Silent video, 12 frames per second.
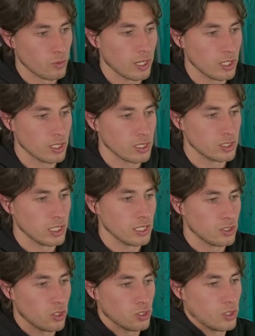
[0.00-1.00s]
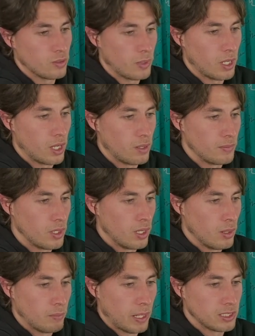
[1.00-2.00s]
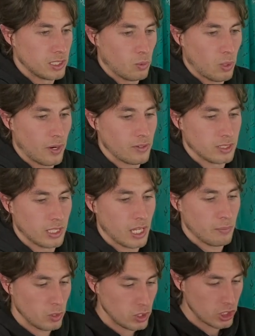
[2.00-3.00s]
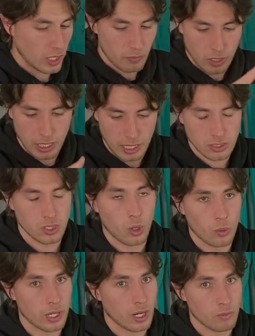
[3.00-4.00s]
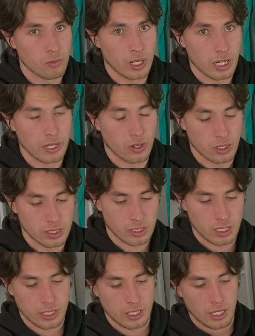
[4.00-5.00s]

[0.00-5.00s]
You can see it's got some basic wear and tear, but generally it's holding up really nicely.